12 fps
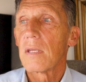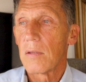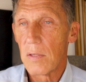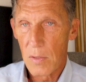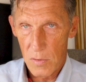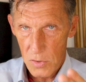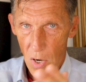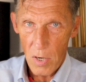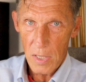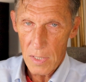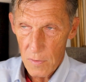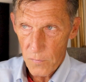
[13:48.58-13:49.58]
that are
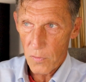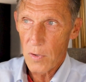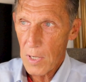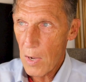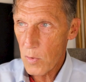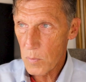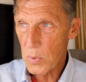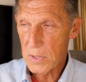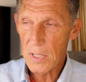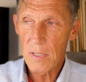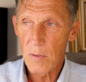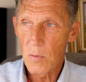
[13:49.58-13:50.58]
targeted for gout in
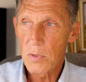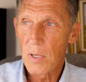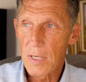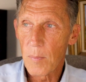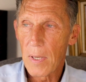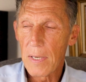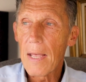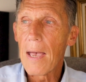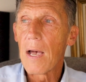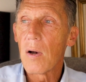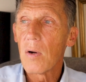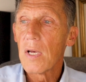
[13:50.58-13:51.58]
particular, we're talking about
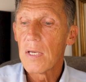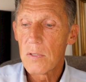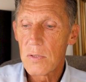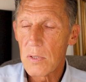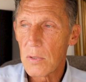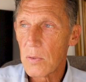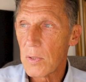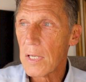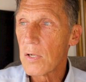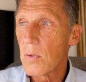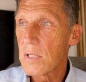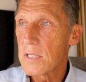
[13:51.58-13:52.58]
now, to
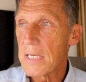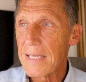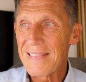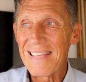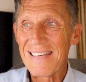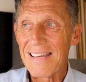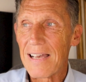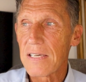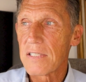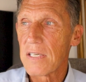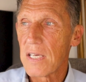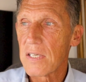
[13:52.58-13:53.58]
increase xanthine
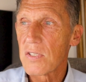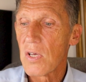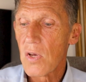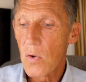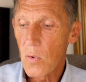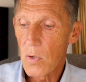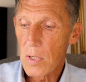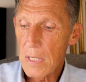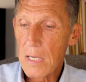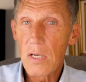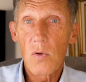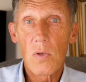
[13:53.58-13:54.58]
oxidase or
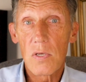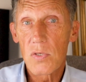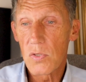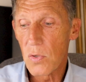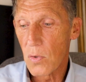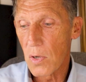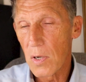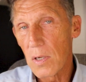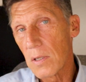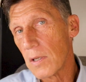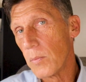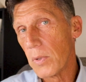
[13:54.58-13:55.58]
to increase
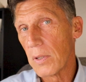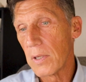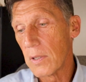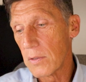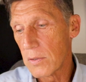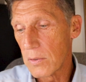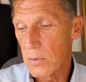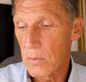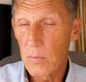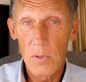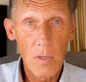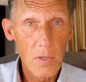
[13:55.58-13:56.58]
your ability
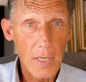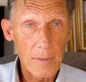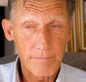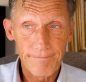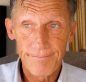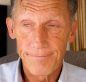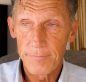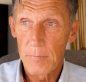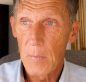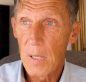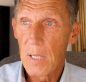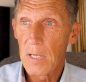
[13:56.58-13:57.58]
to urinate,
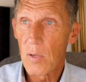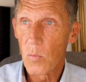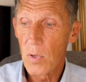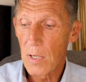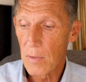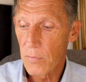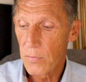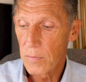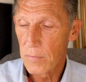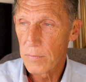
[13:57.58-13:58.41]
get rid of.